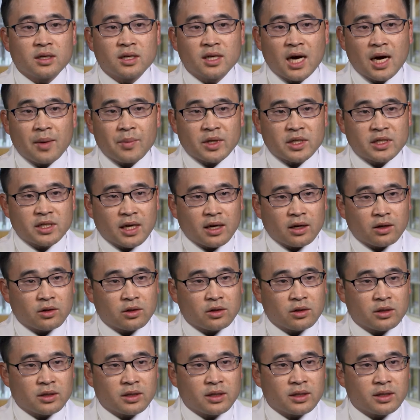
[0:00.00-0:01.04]
common
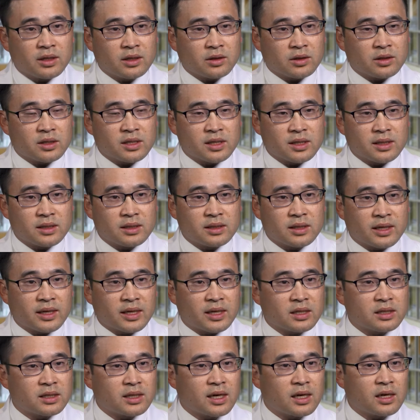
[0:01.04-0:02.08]
childhood illnesses, and
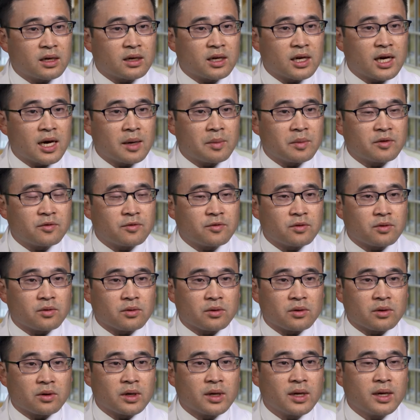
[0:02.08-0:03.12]
it's not uncommon
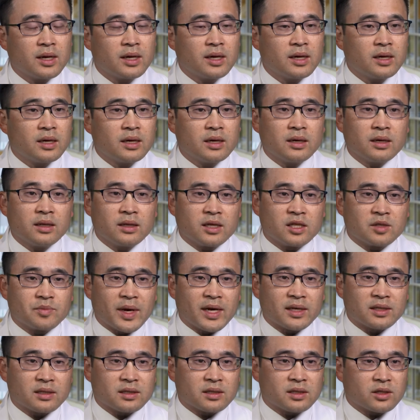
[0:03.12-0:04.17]
for these
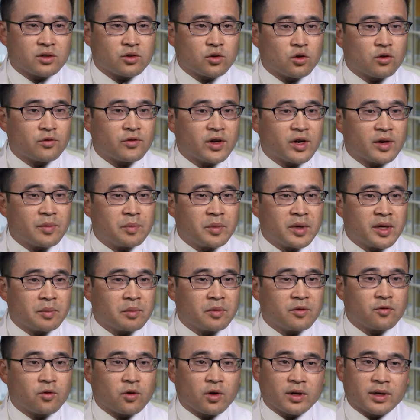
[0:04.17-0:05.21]
masses to grow very big
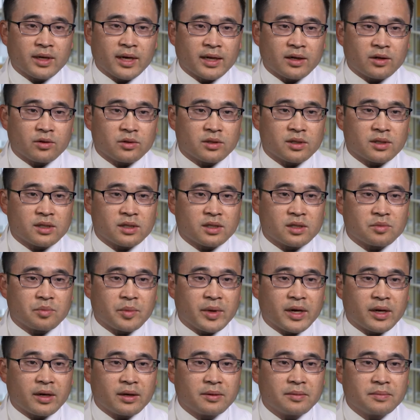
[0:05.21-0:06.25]
before a diagnosis is
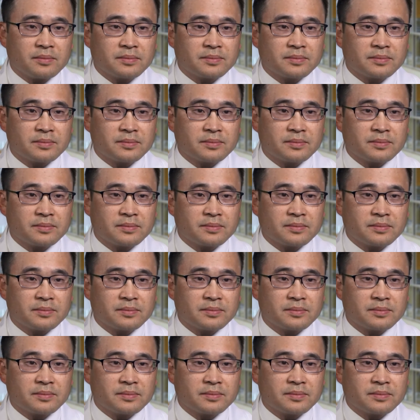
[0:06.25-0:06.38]
made.